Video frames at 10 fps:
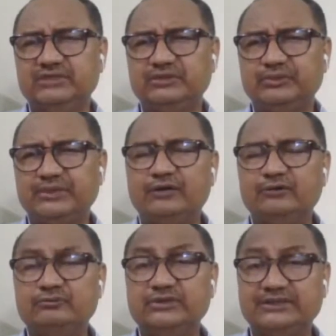in a way
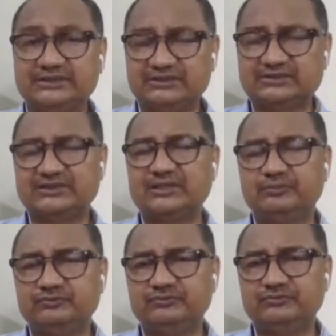outrageous type
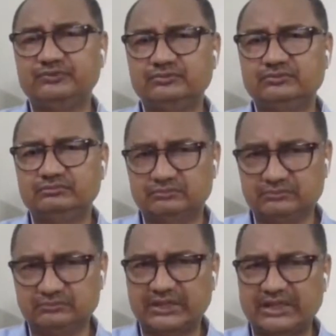of you know
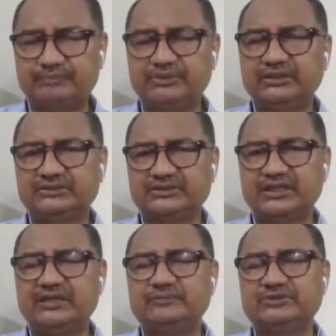happenings,
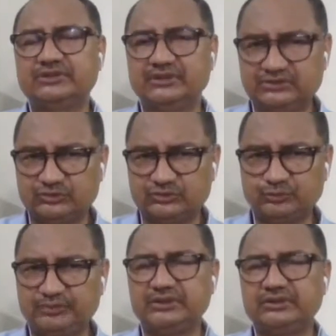crimes against
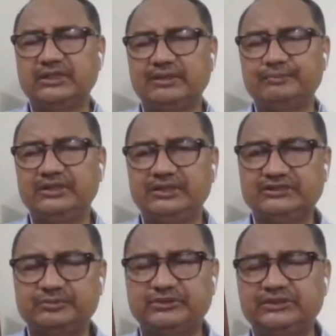women happening
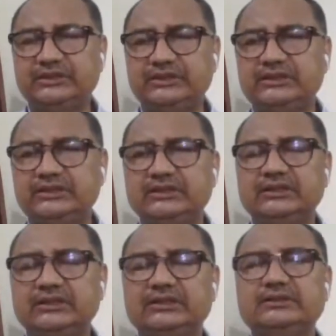especially in